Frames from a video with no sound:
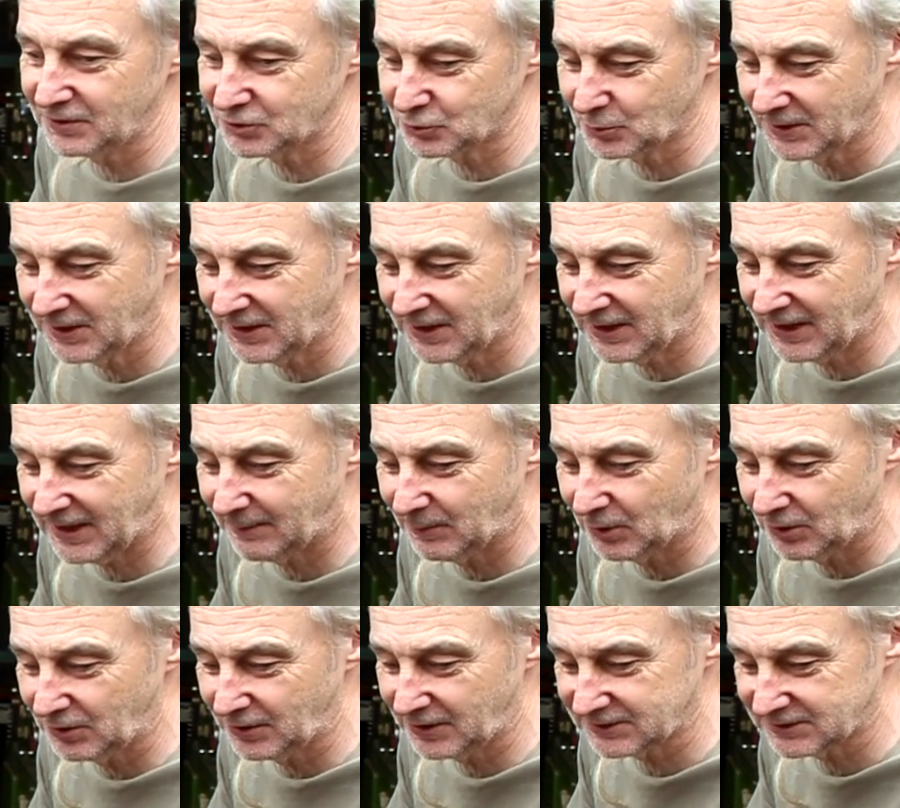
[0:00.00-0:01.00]
swinging arm
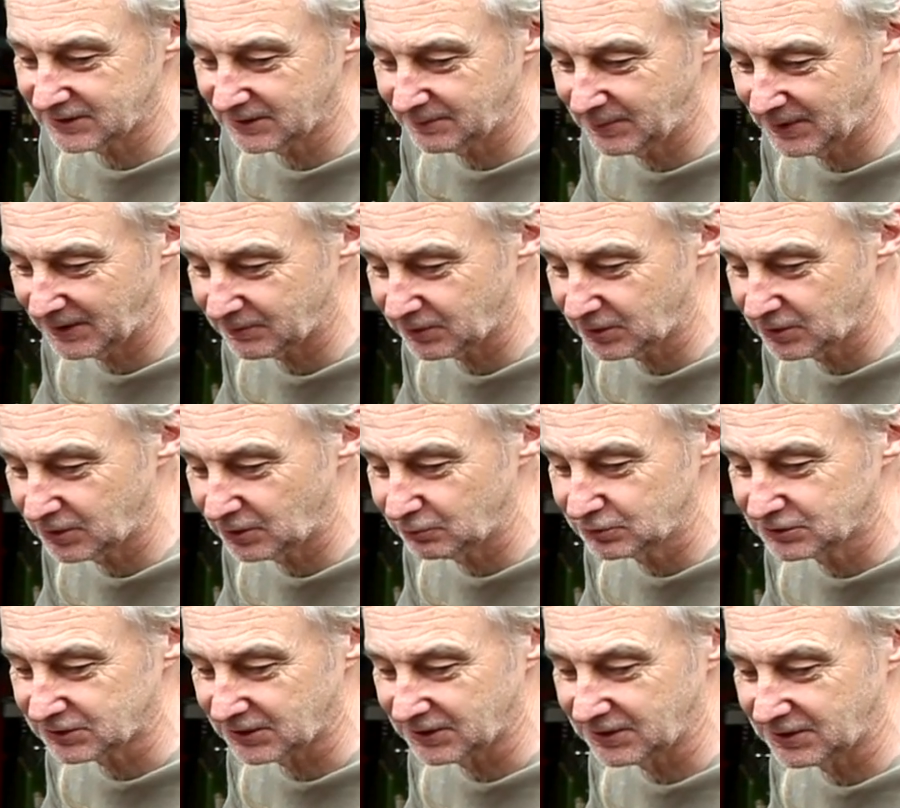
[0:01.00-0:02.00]
all nicely powder
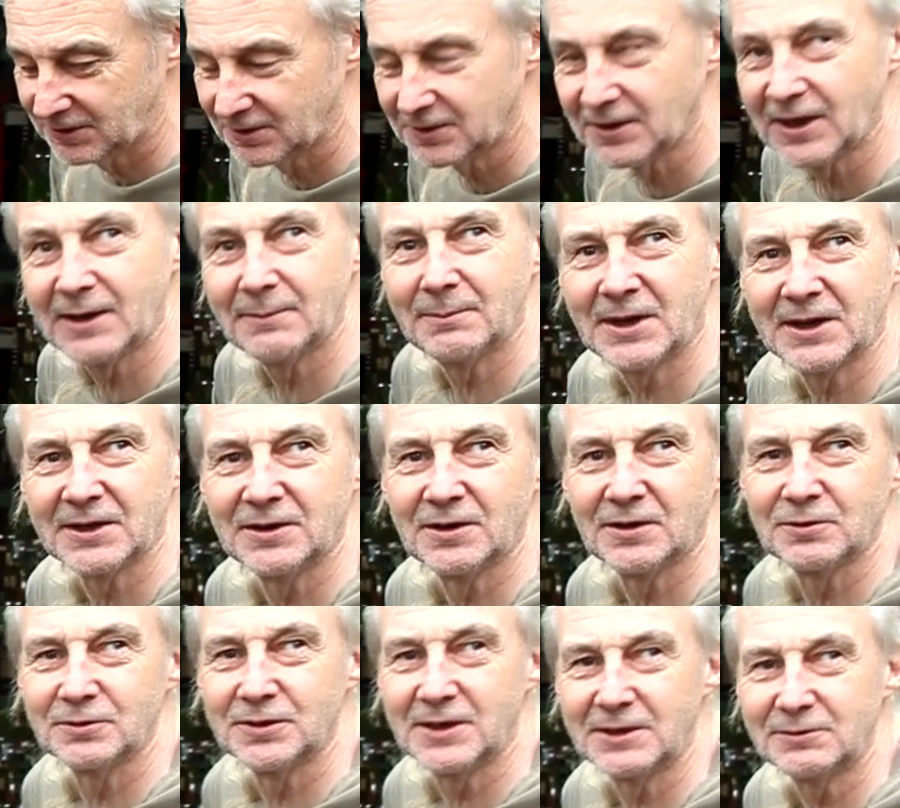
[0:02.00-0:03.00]
coated, that might
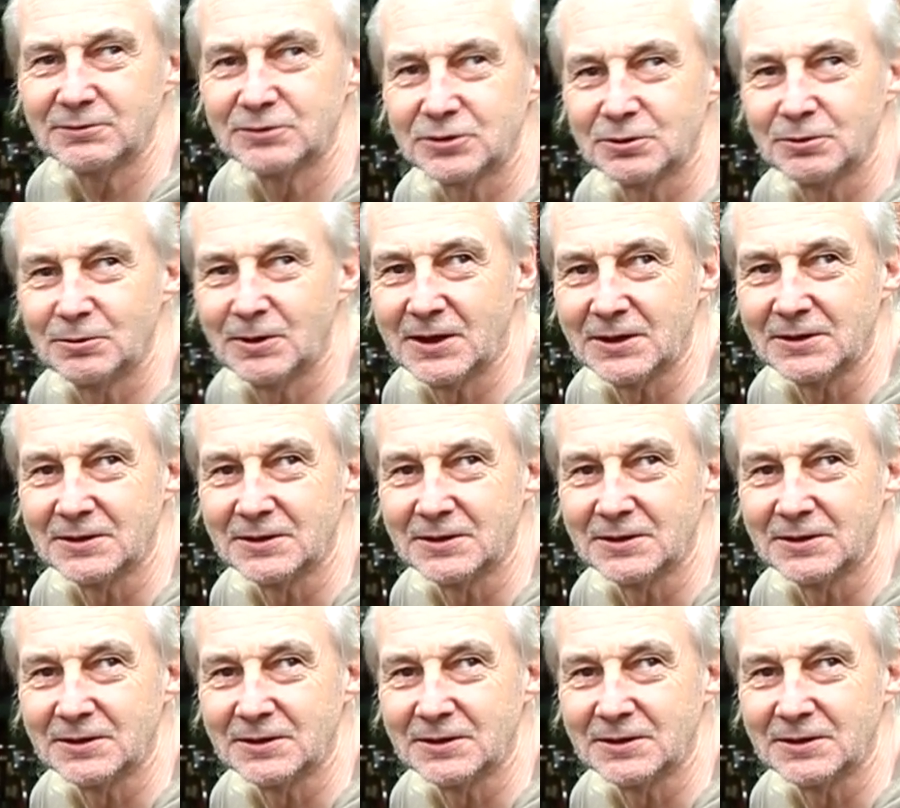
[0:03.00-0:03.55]
not go down too well.